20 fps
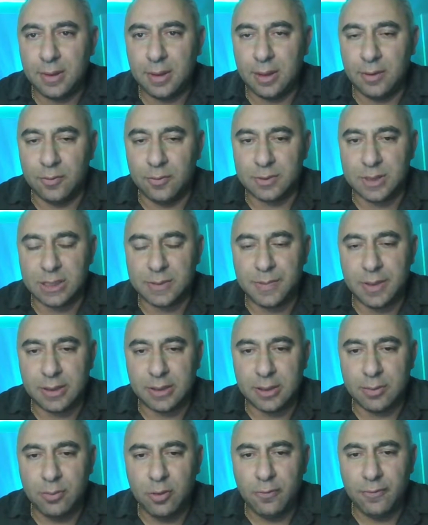It was
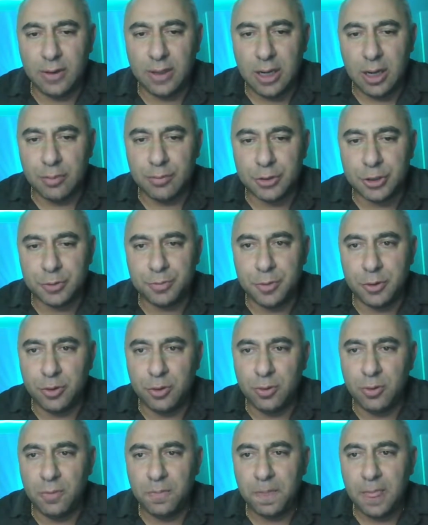expected move, and now bishop
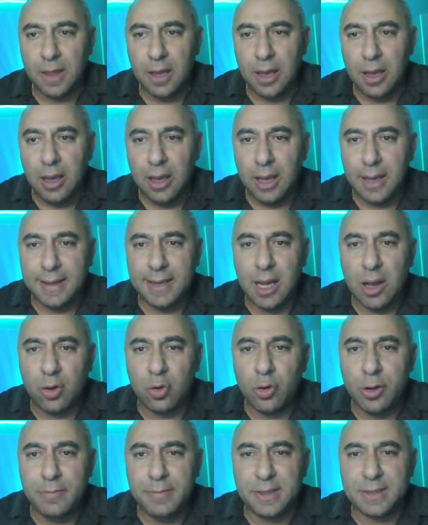e2, and now
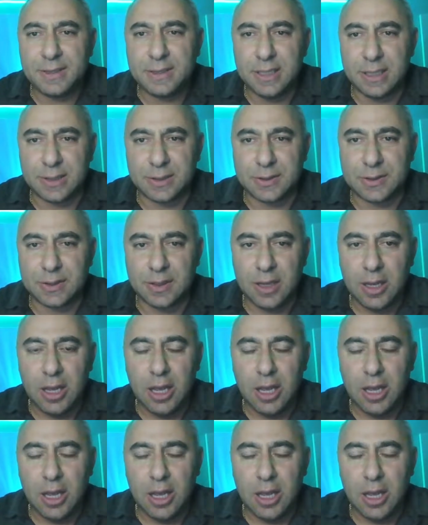queen b6.